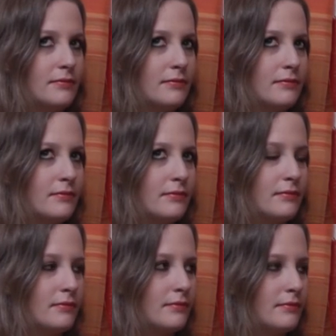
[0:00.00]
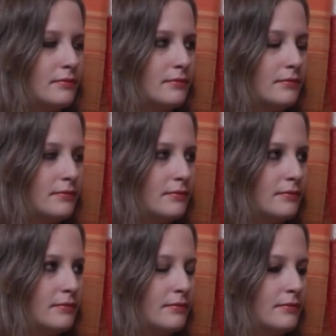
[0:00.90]

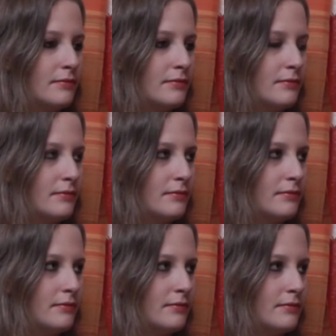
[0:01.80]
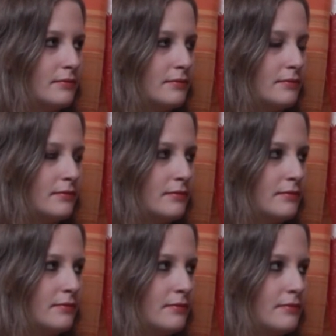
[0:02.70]

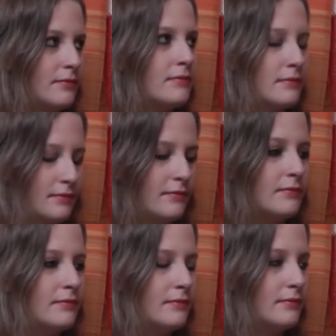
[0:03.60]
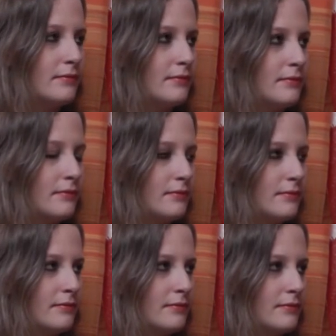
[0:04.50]

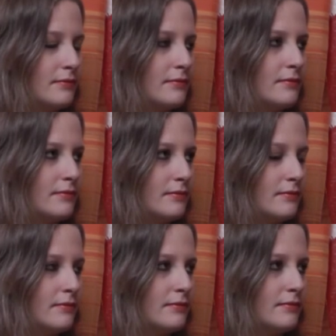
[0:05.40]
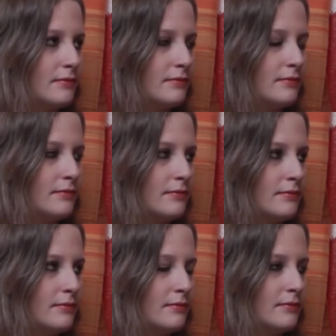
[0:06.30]

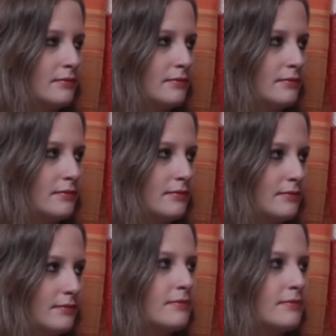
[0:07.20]
(not speaking)